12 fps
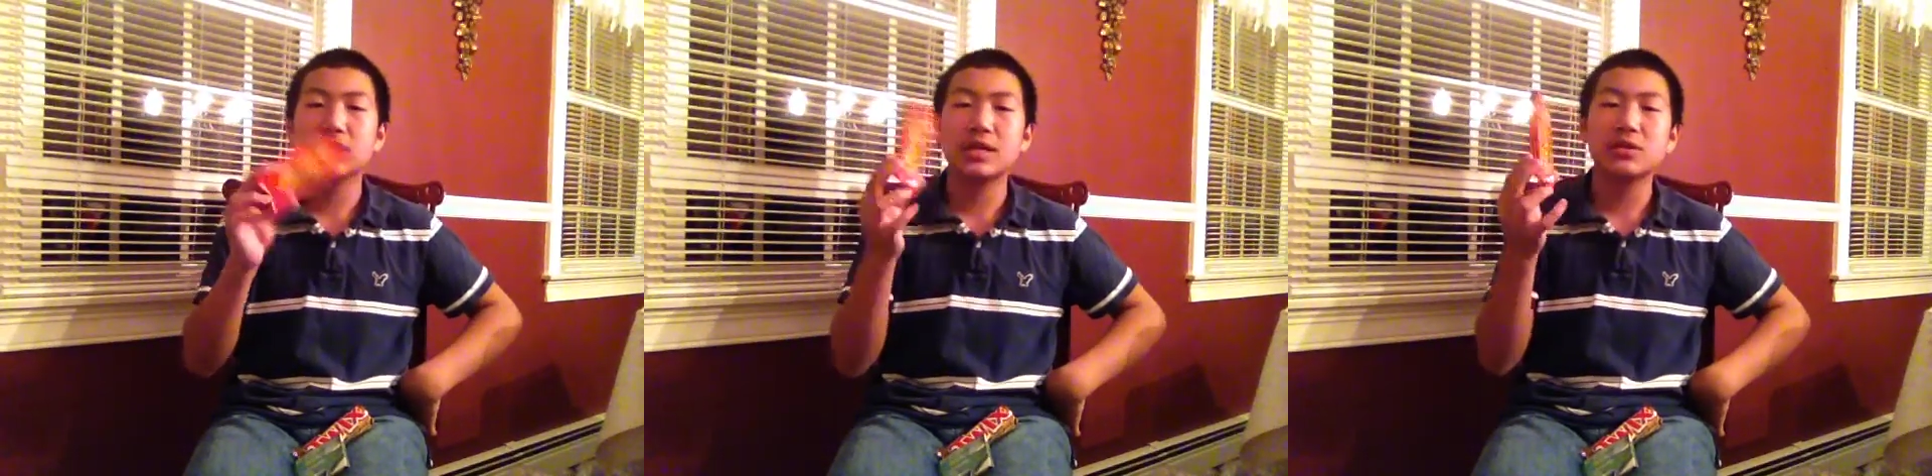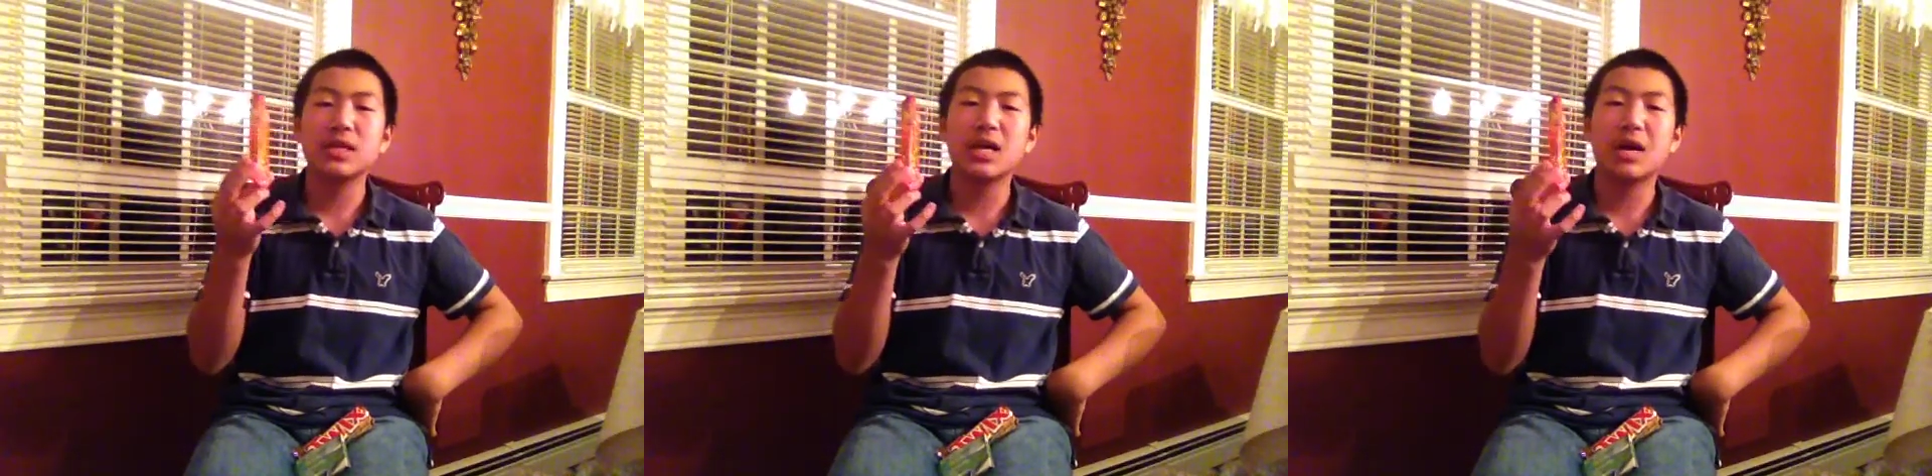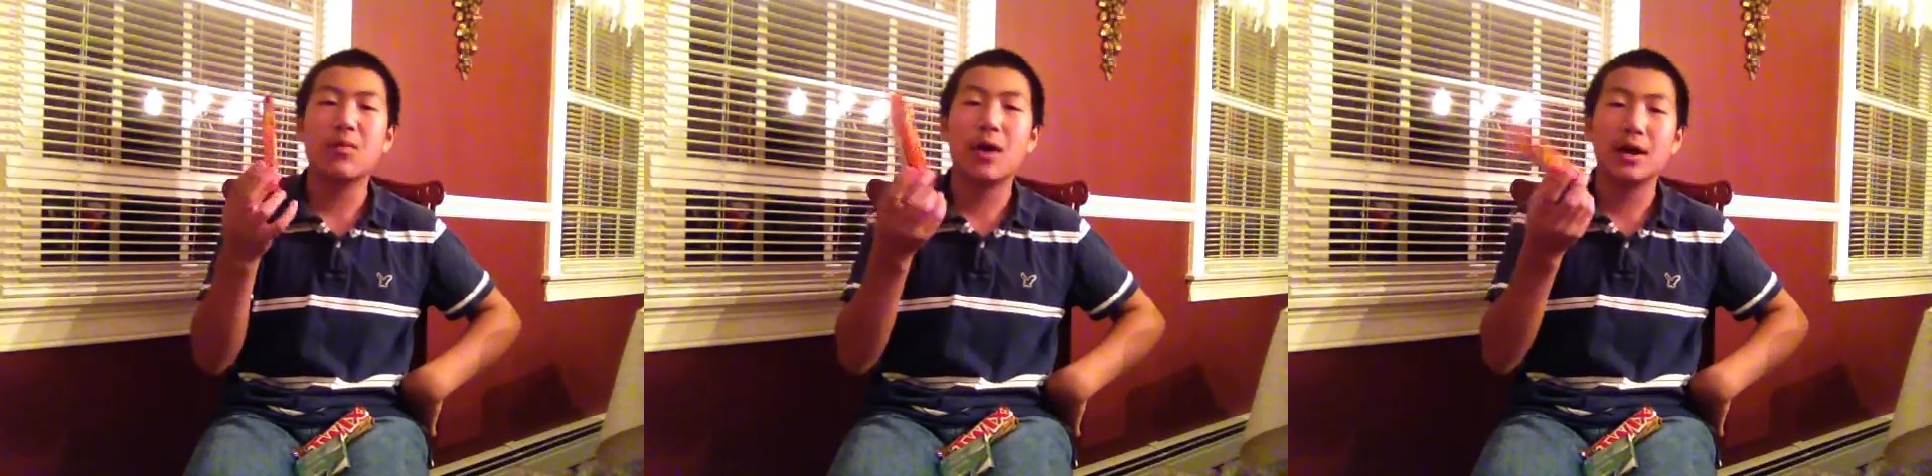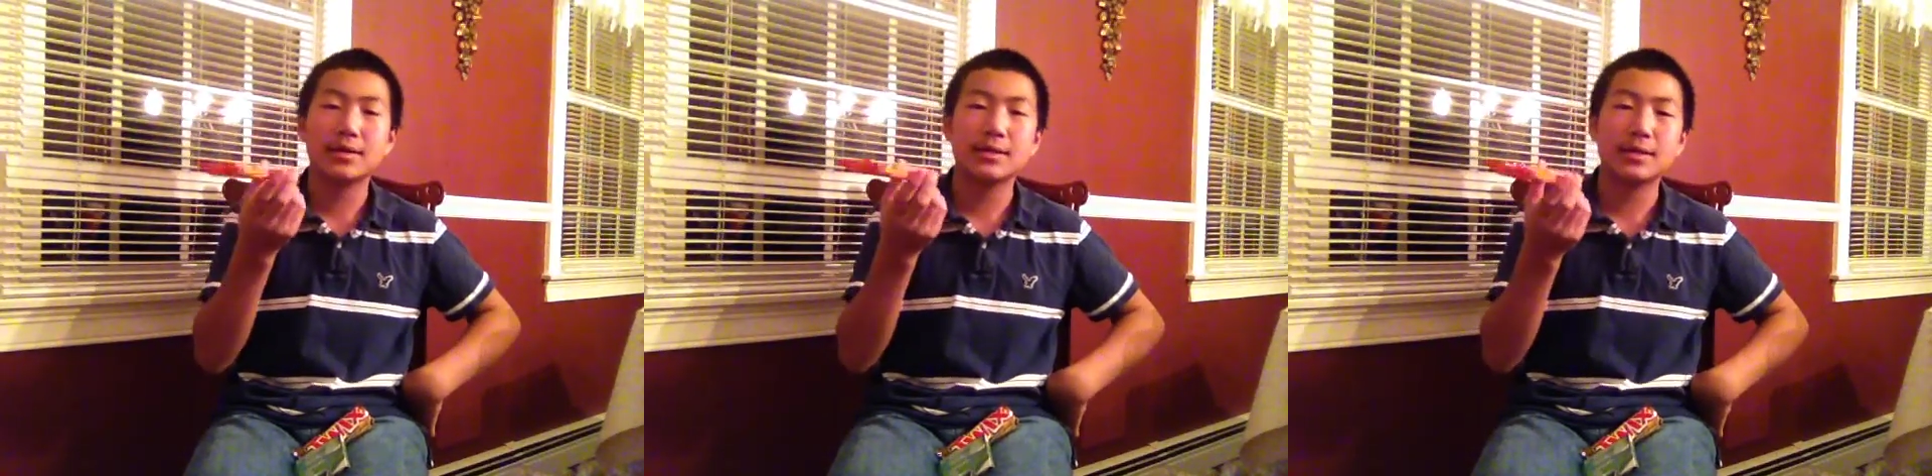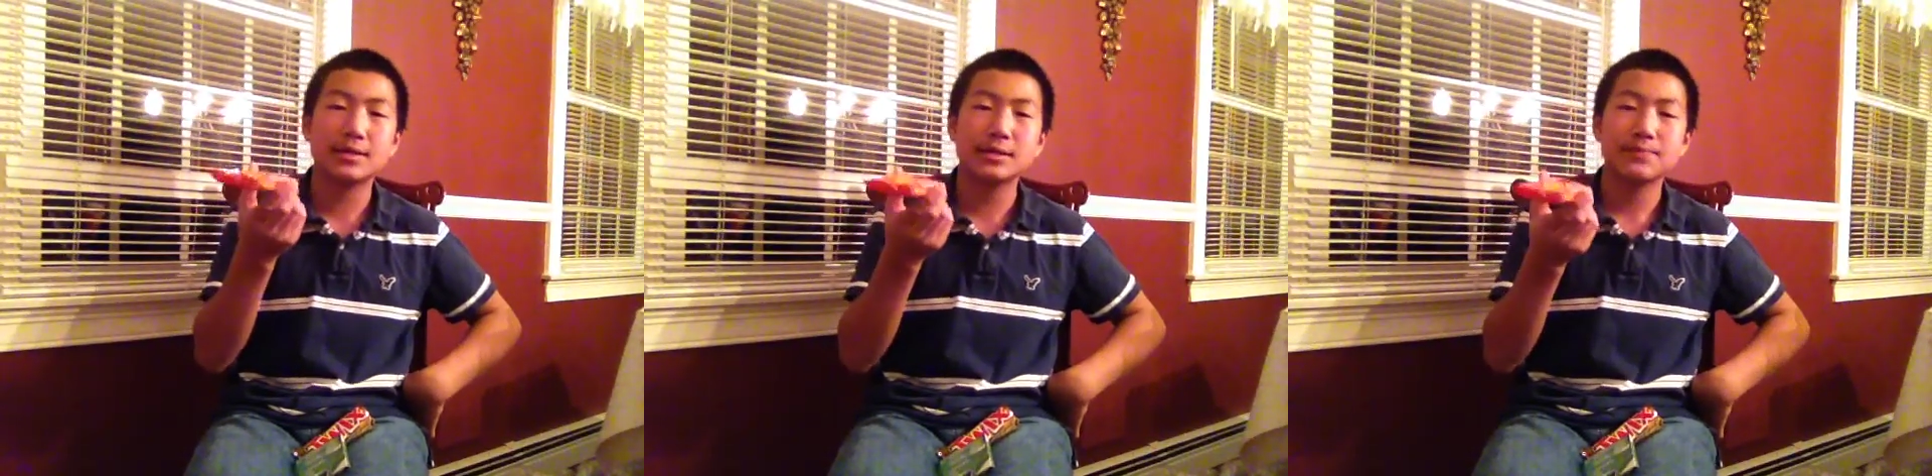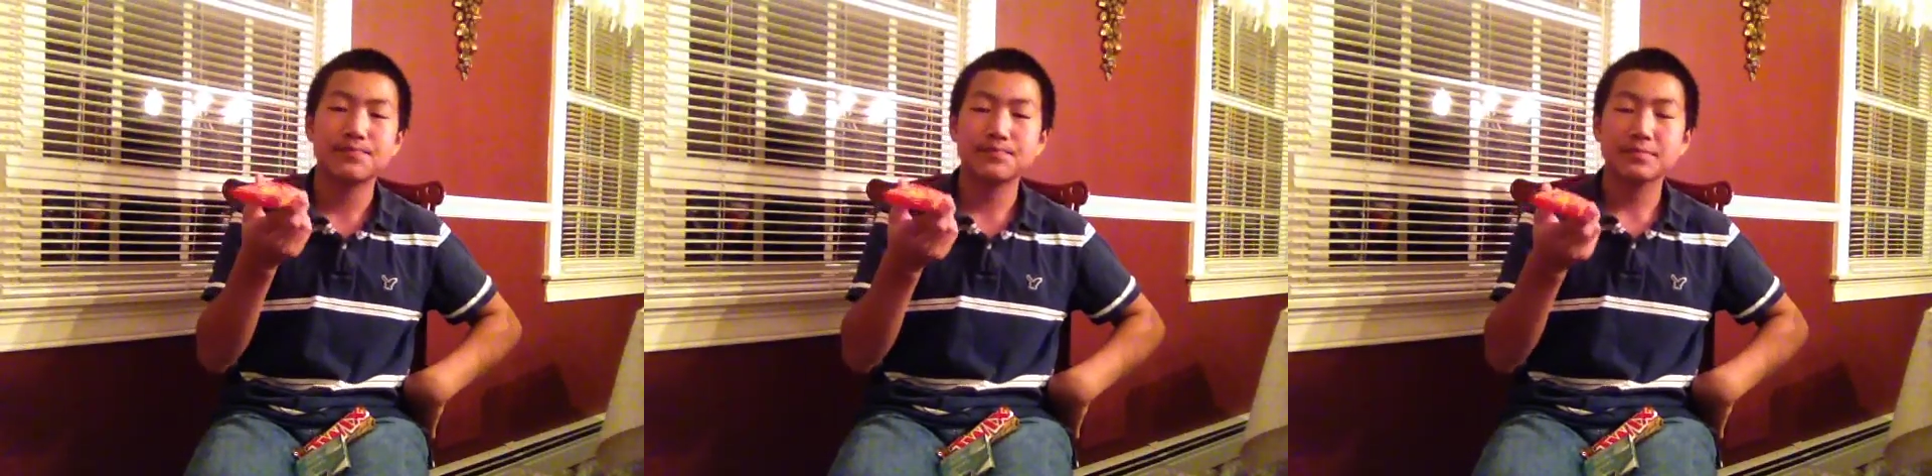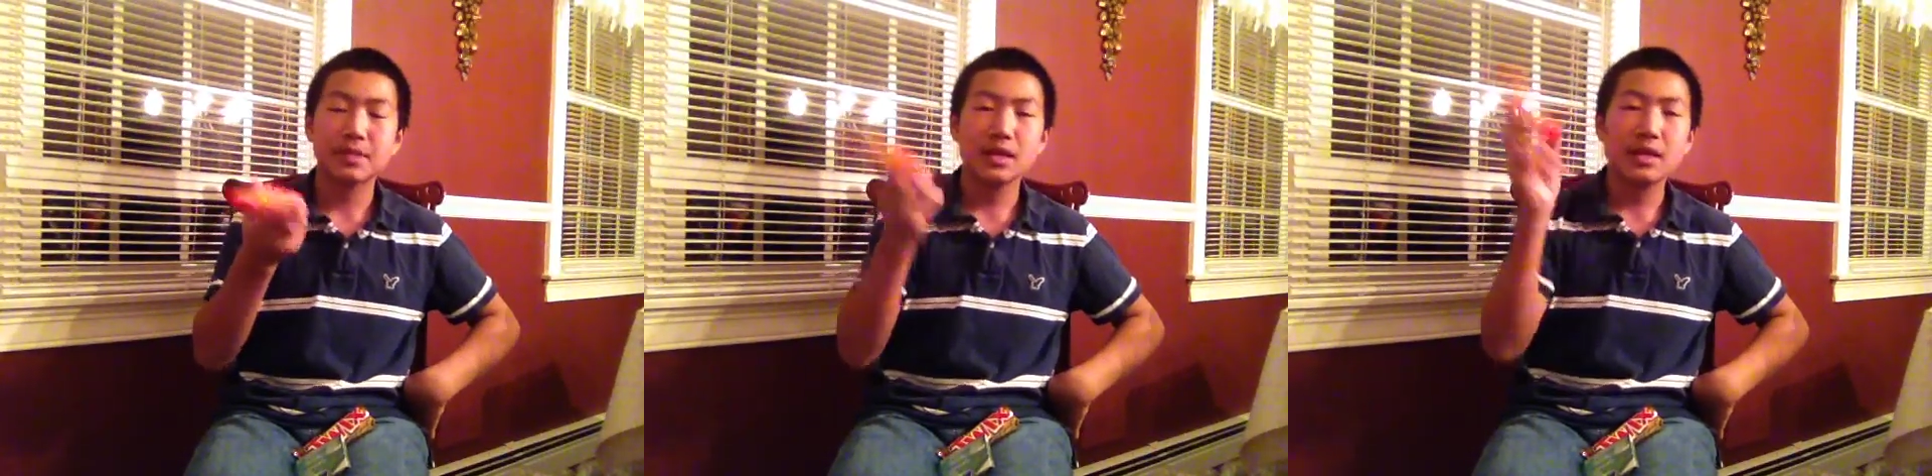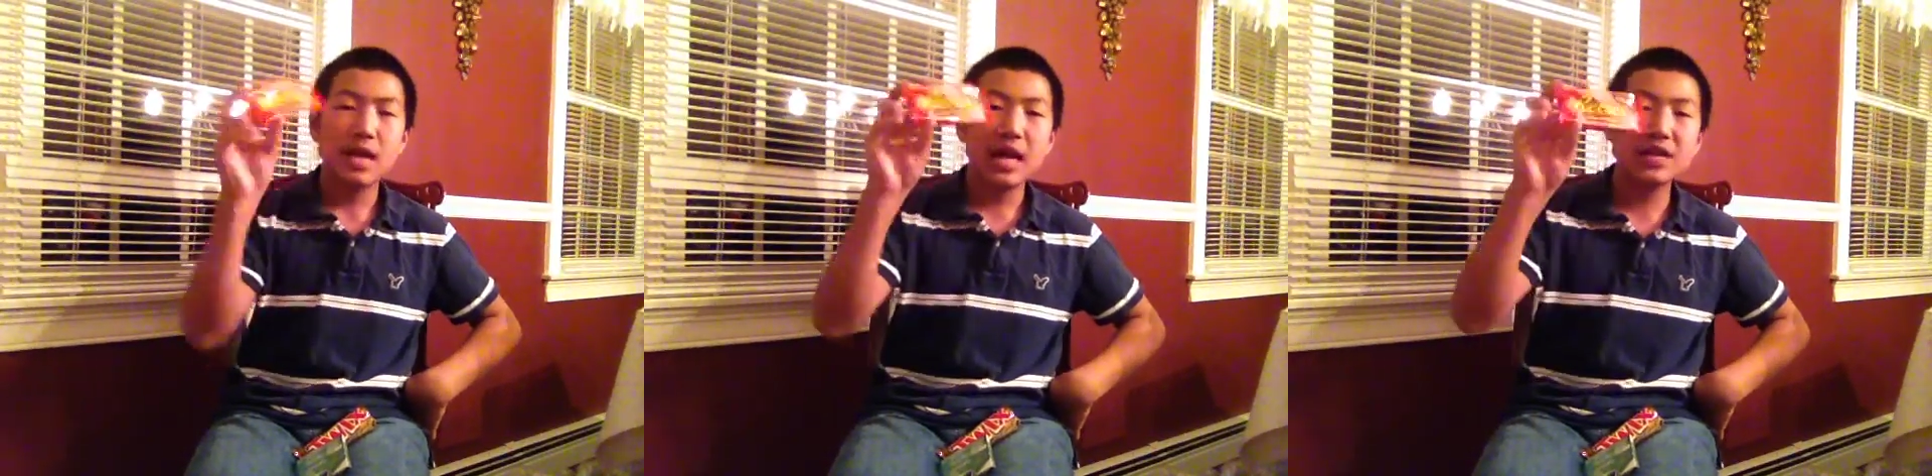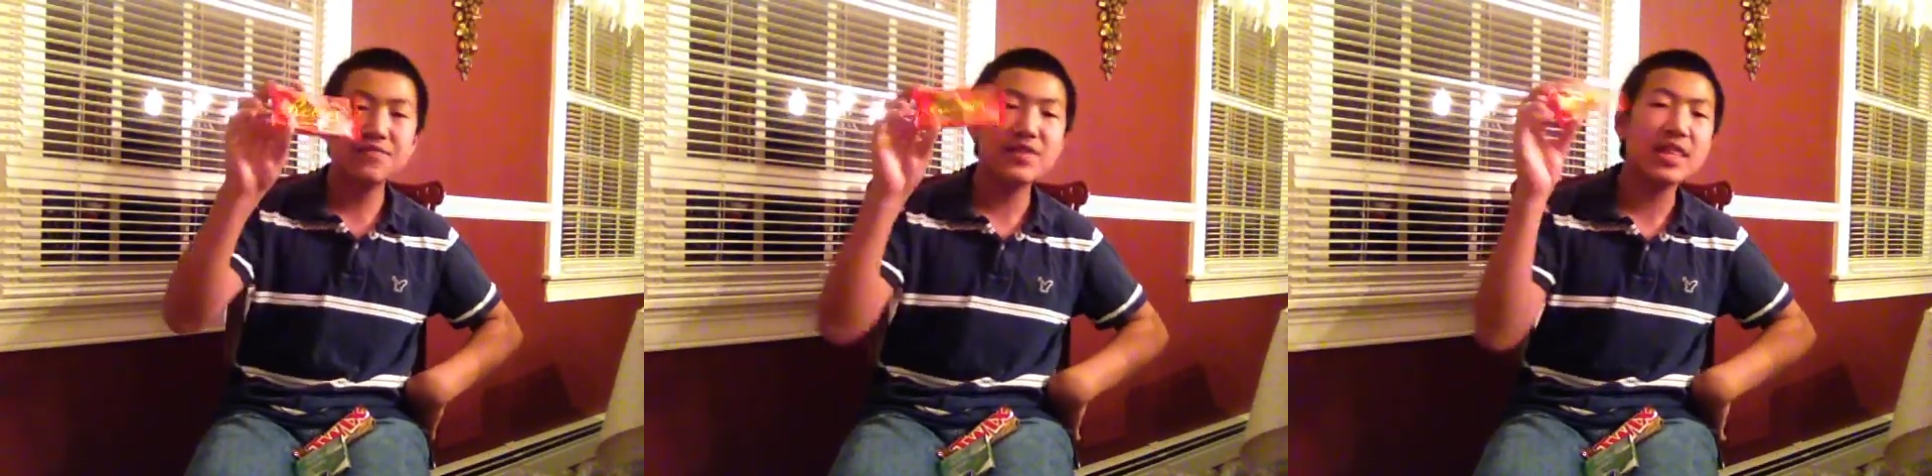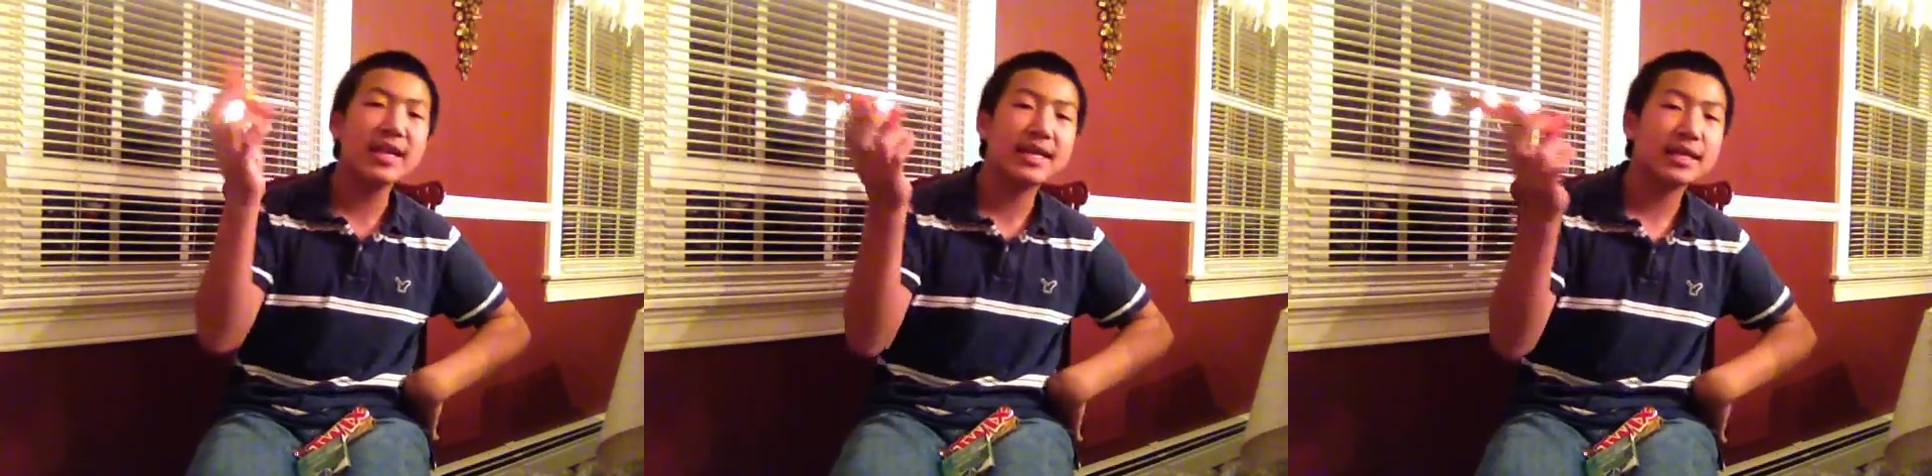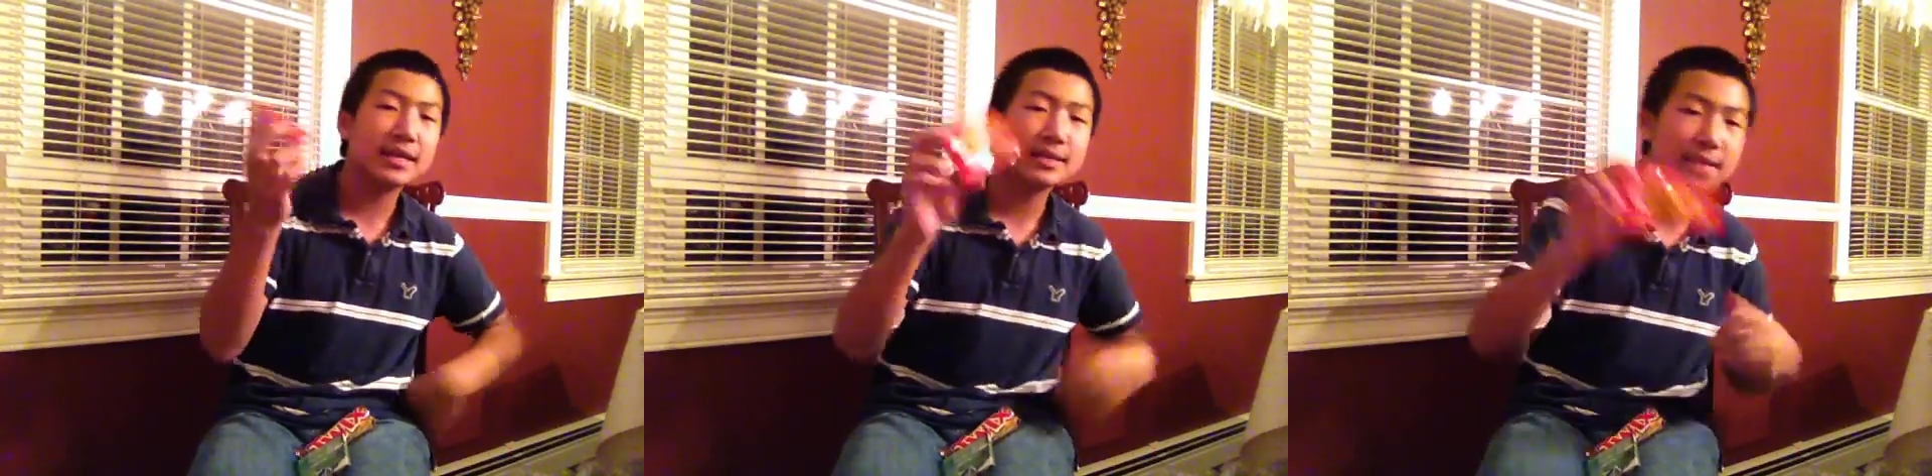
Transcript: I only got one because I didn't feel like getting a